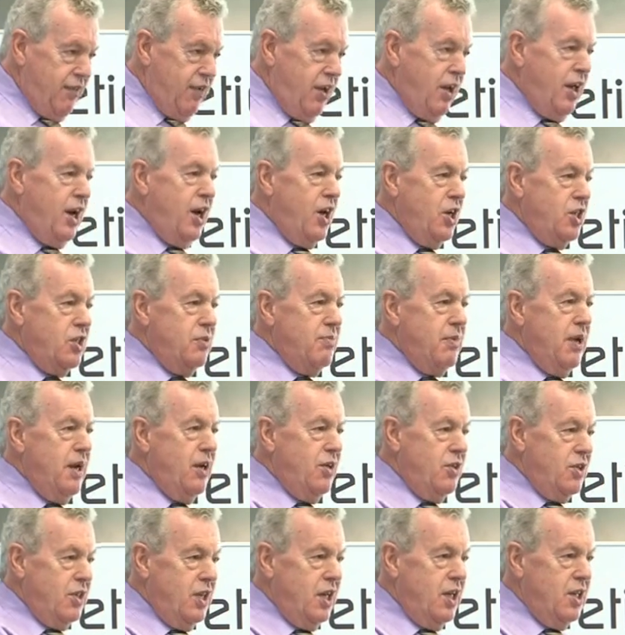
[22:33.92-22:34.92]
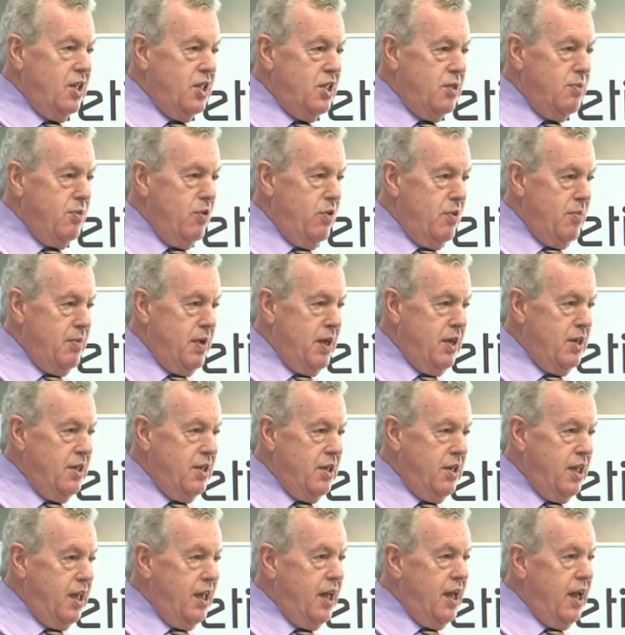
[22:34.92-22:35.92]
a large amount to get a small amount of
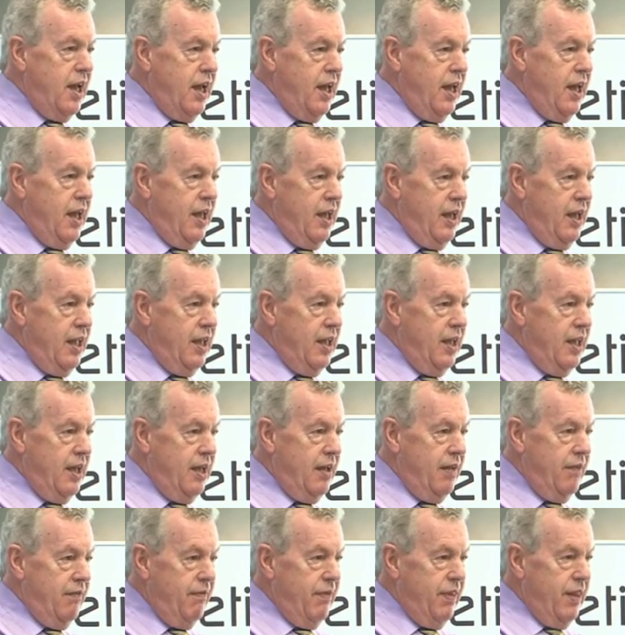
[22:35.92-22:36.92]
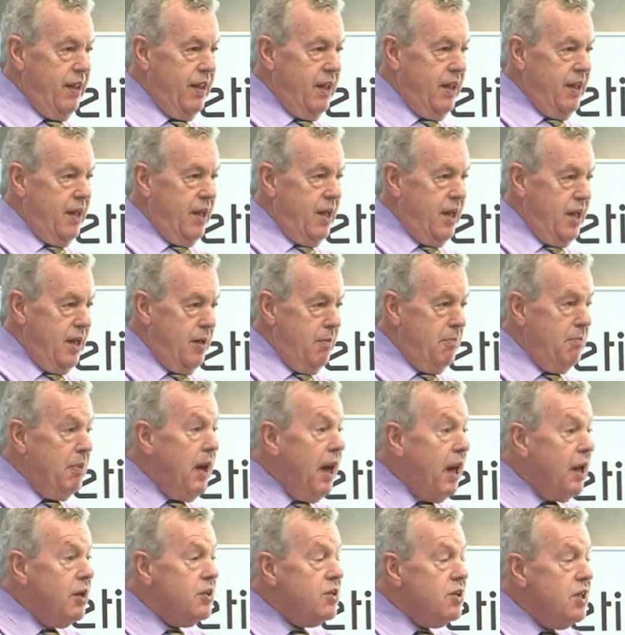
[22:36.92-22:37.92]
the K in there.
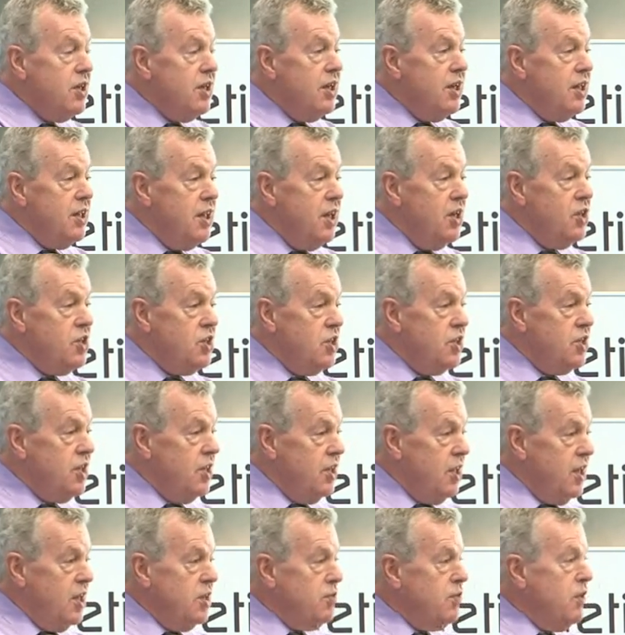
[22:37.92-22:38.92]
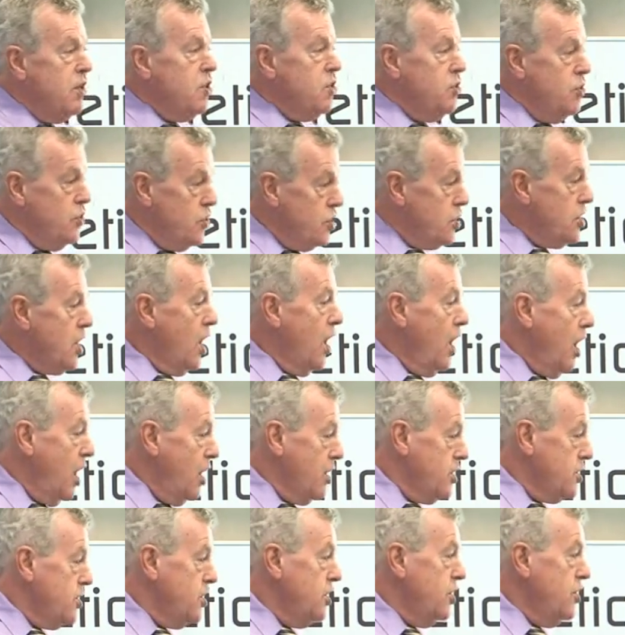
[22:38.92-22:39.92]
But the interesting thing is once you
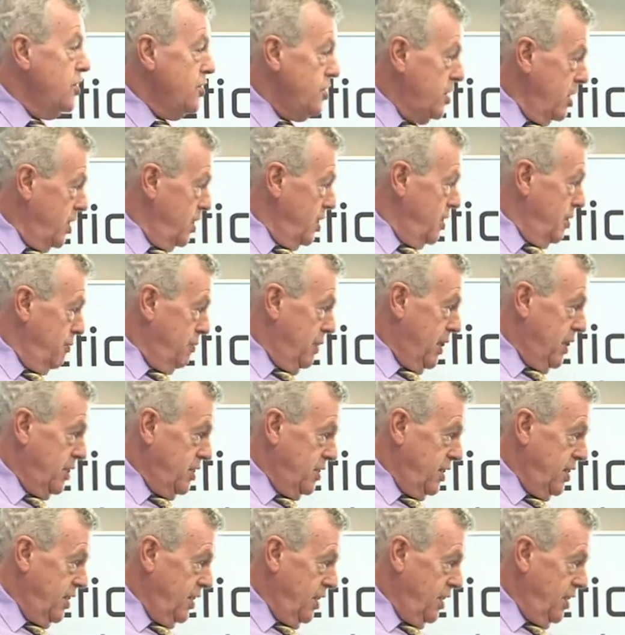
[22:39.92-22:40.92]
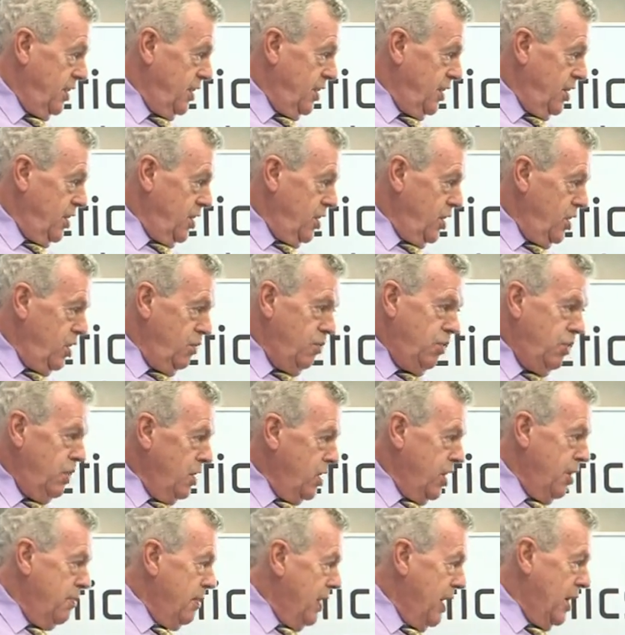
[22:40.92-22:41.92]
start using the butter, you wouldn't
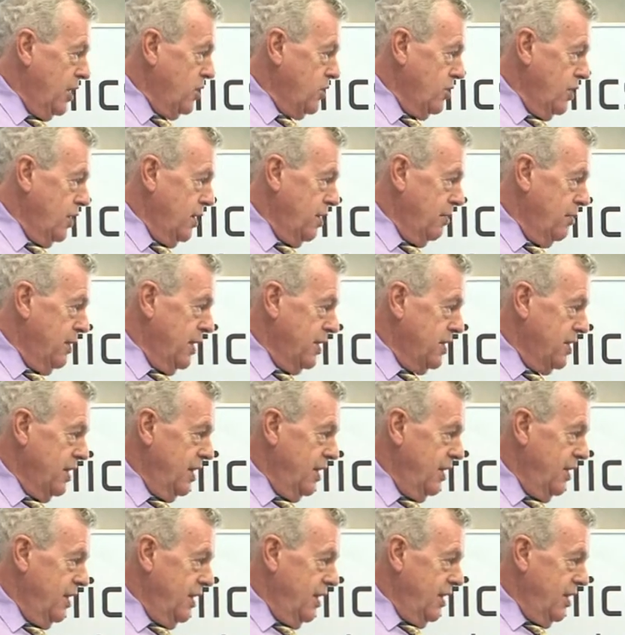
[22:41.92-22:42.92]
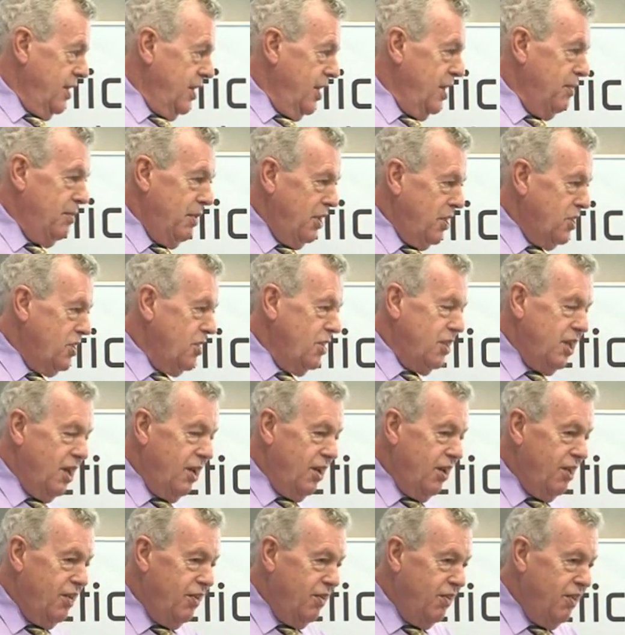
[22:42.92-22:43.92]
go back to other butter, because you think,
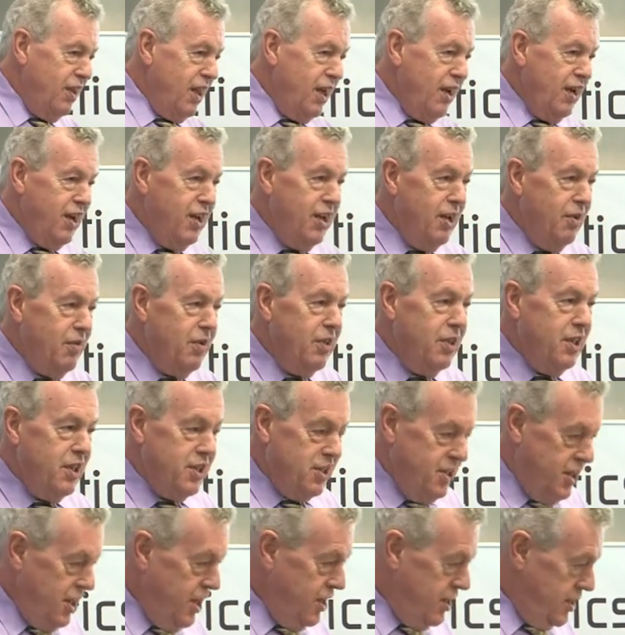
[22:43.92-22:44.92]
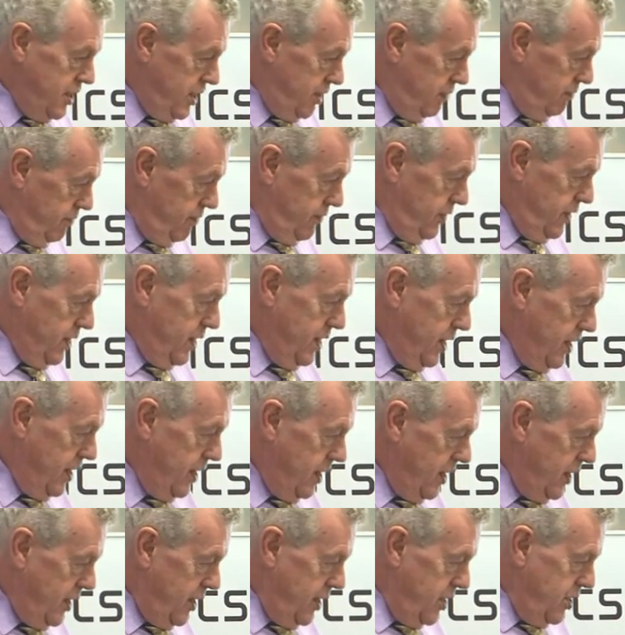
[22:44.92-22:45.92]
oh, now I know what this tastes like.
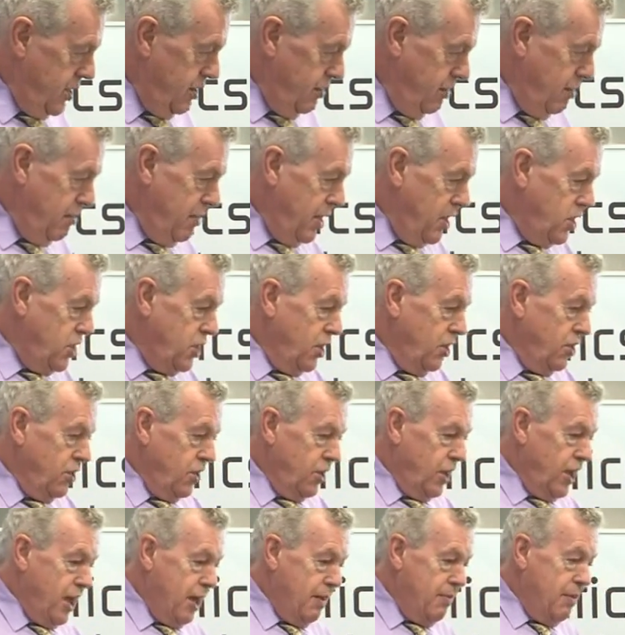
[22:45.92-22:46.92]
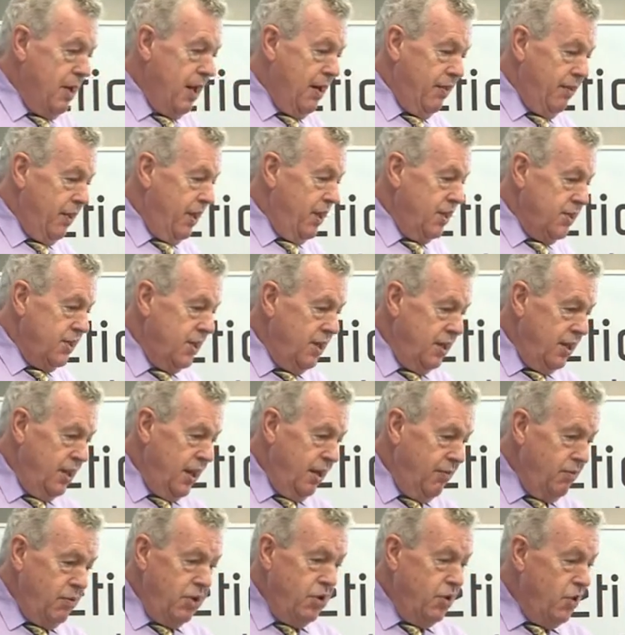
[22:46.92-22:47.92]
So when my children come out, they said,
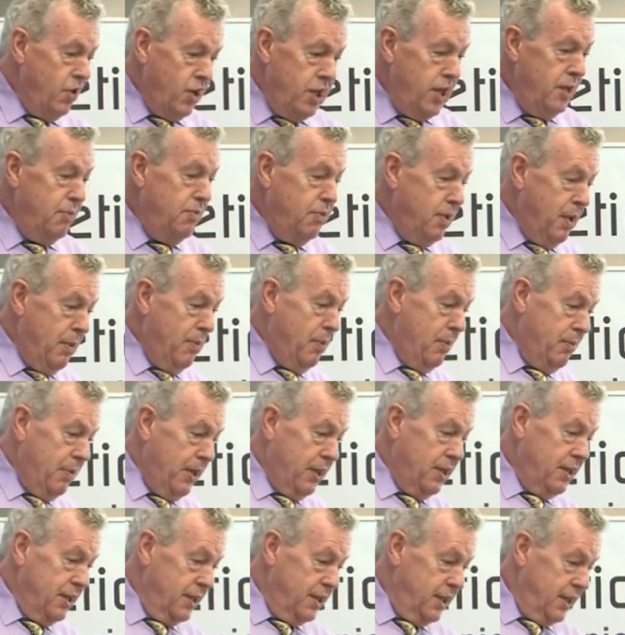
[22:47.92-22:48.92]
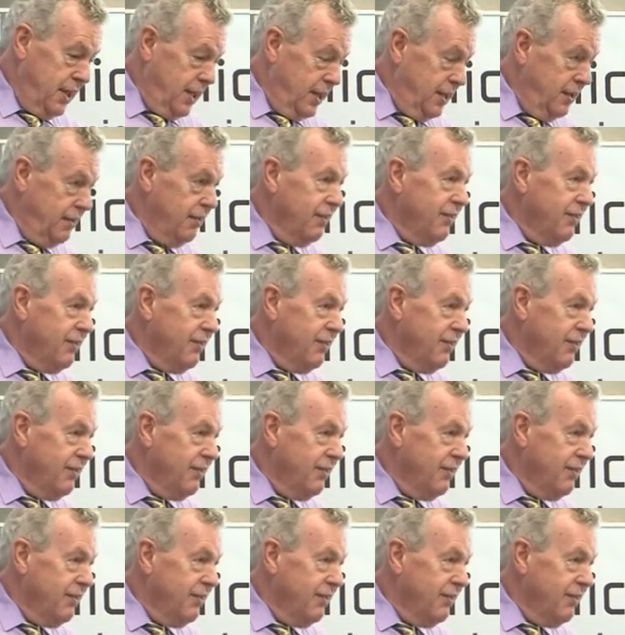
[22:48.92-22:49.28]
haven't you got any proper butter, Dad?